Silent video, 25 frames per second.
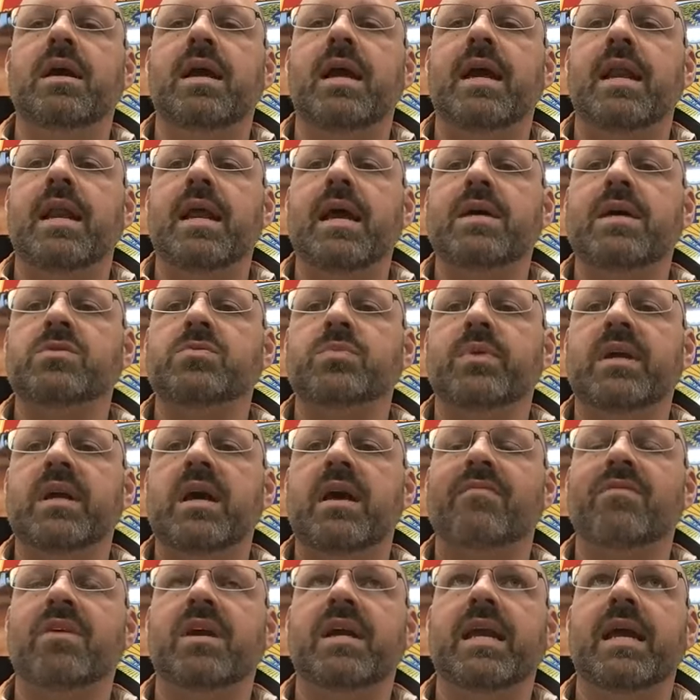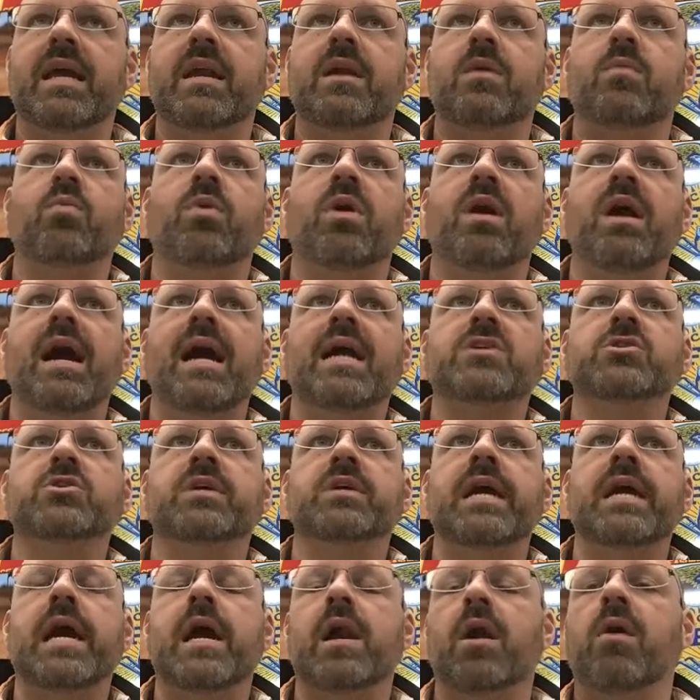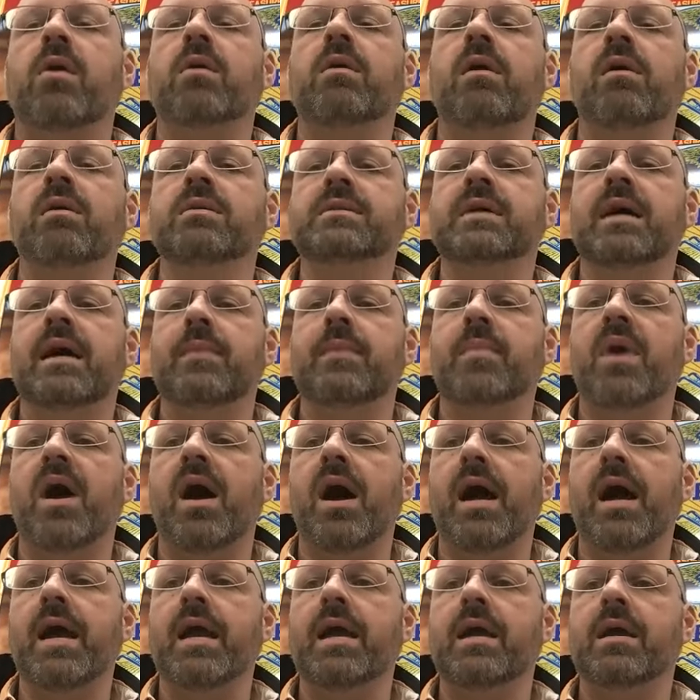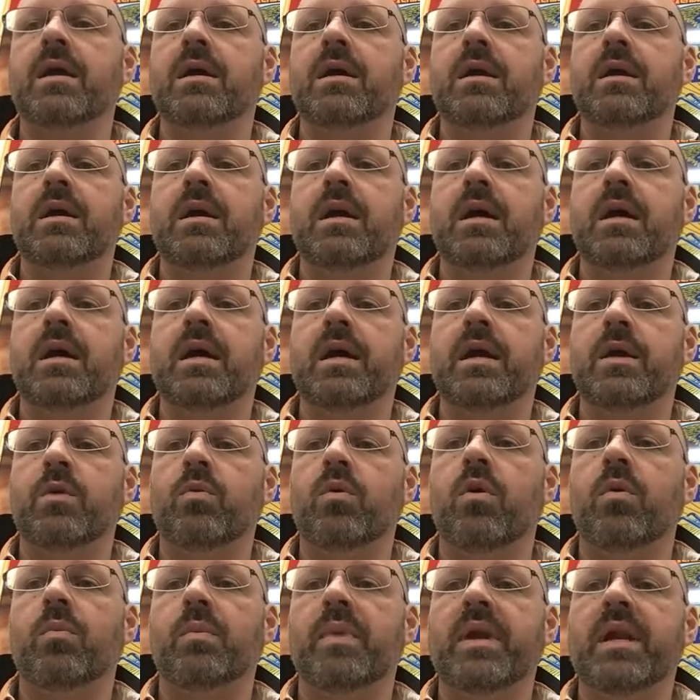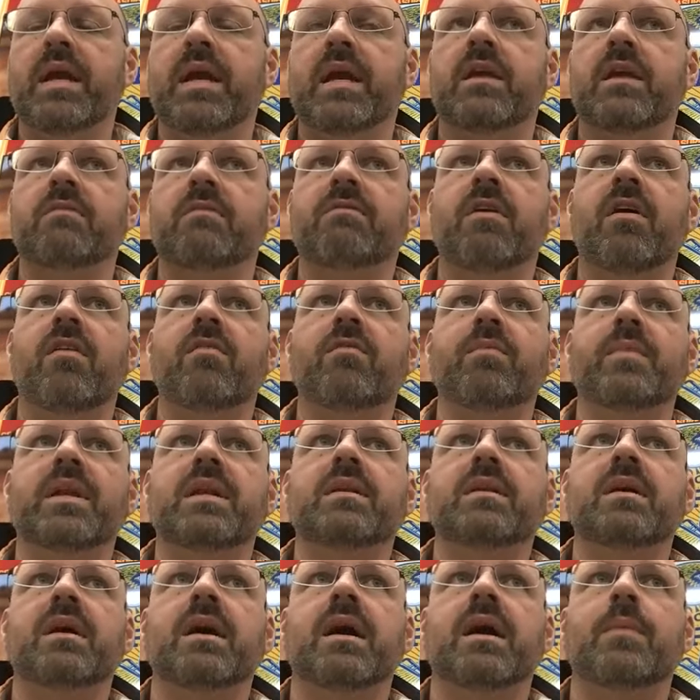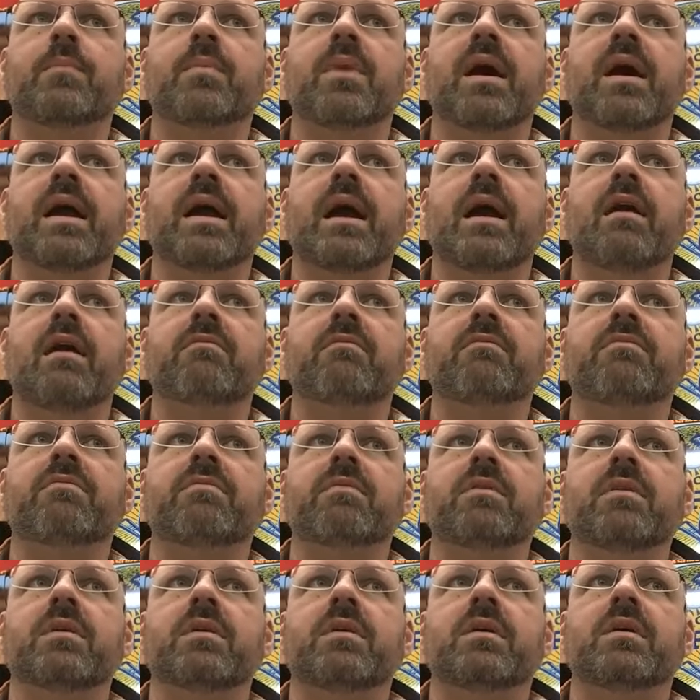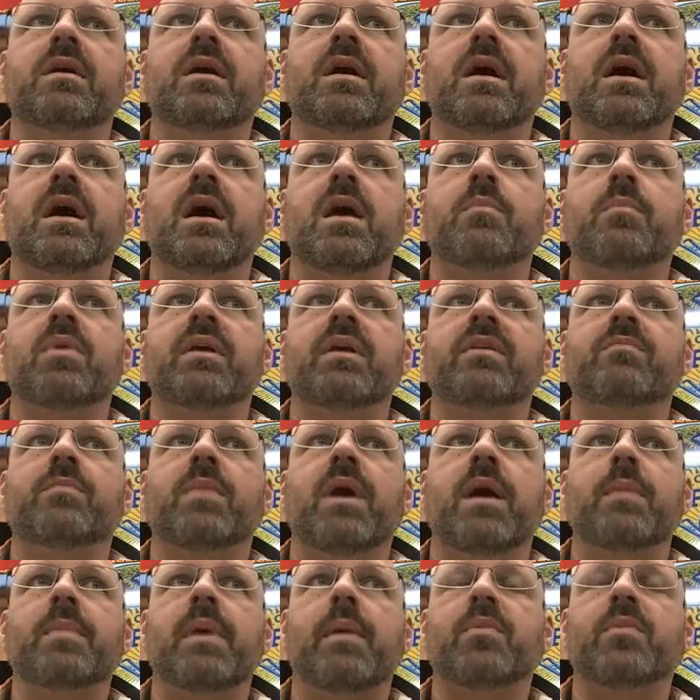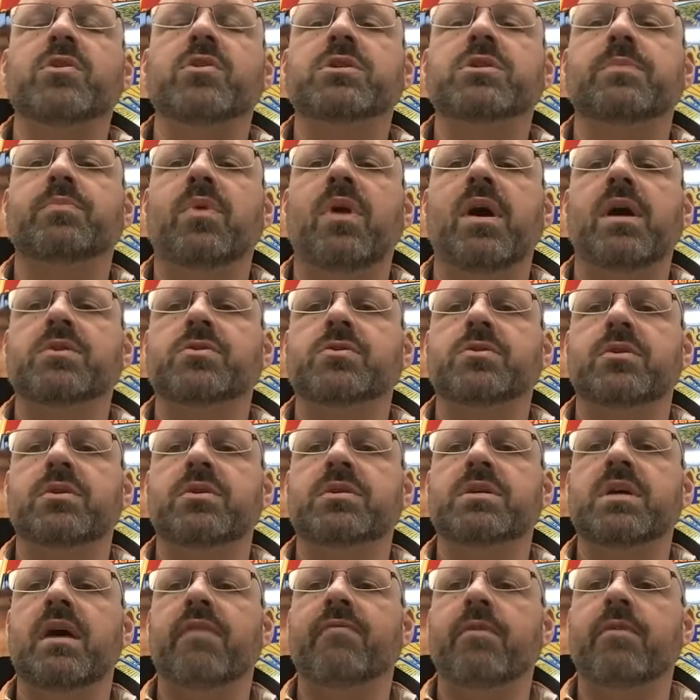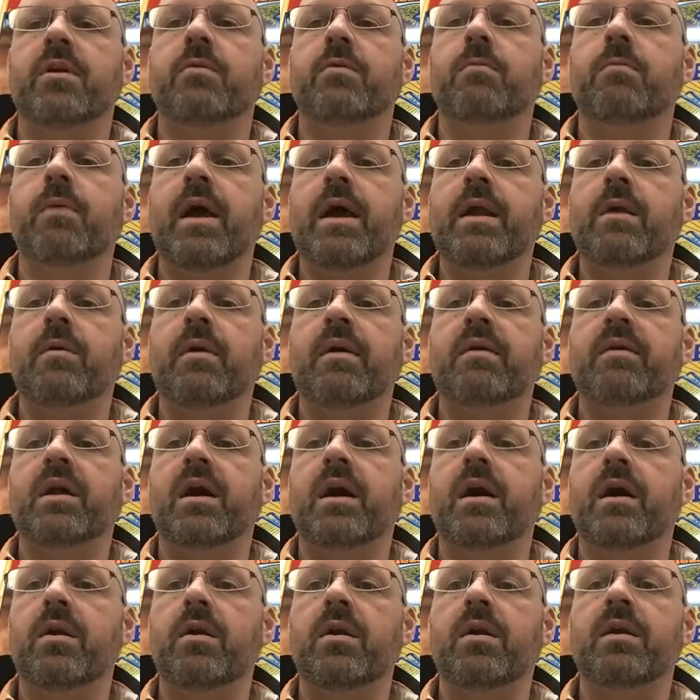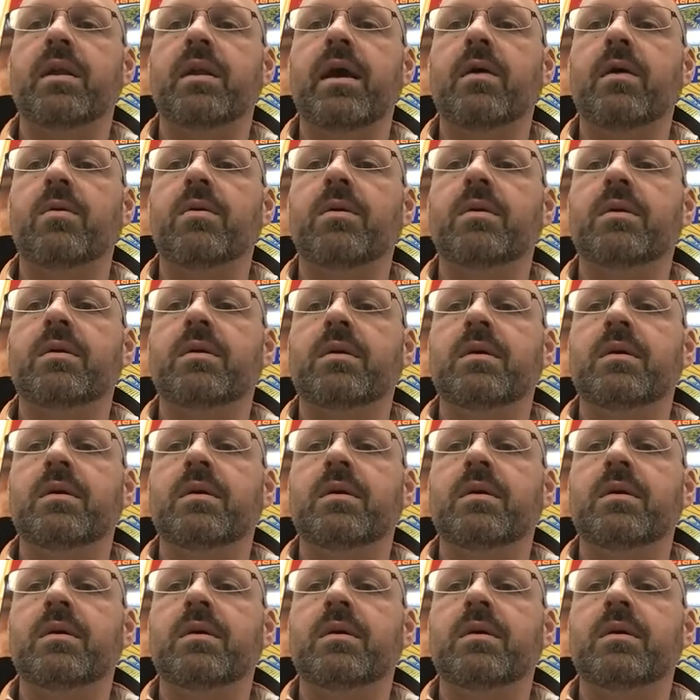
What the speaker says: and has recovered again. And we're actually at our all-time high enrollment and involvement. I believe my membership roster is hovering right around 100 now,